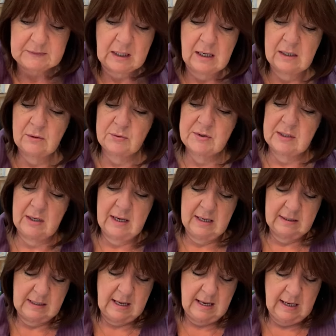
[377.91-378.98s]
I also
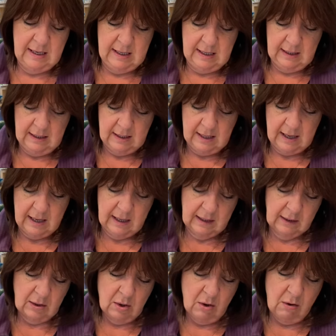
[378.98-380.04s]
had a
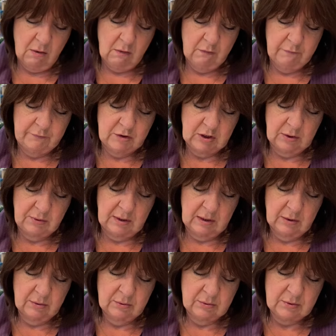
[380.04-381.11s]
hank of Jodie
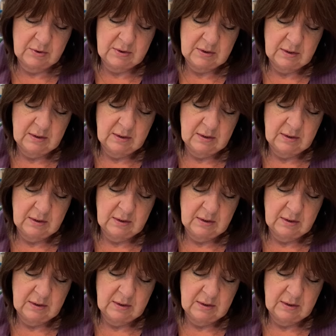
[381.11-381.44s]
Long's